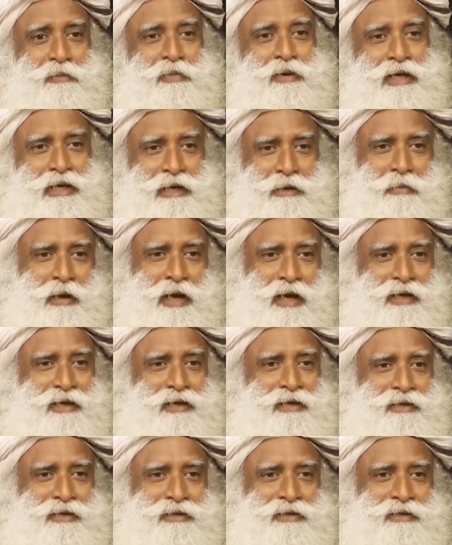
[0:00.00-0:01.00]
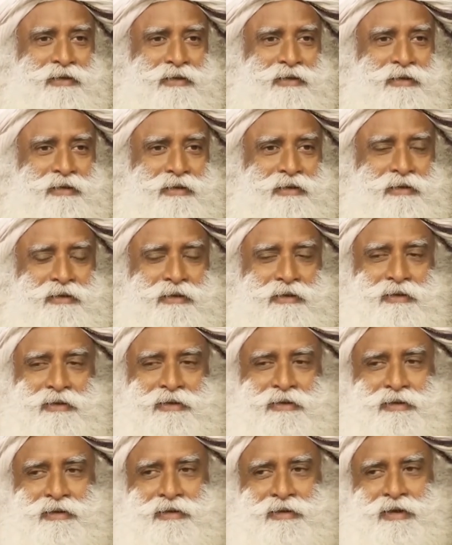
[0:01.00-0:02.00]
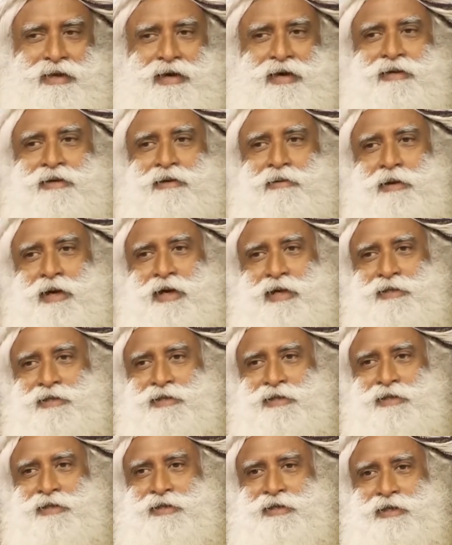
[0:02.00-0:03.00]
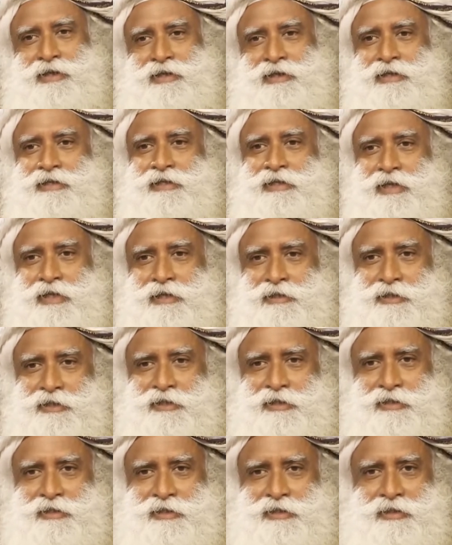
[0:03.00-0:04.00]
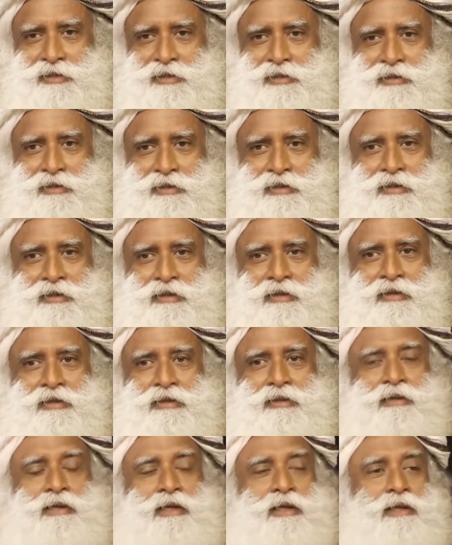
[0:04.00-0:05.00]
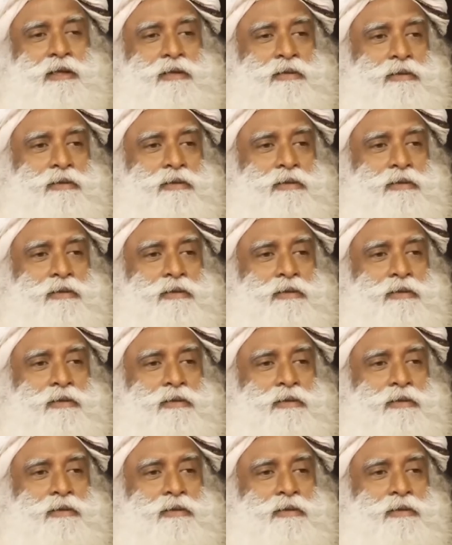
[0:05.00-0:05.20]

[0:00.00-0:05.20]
it back. Otherwise, it doesn't exist. There is…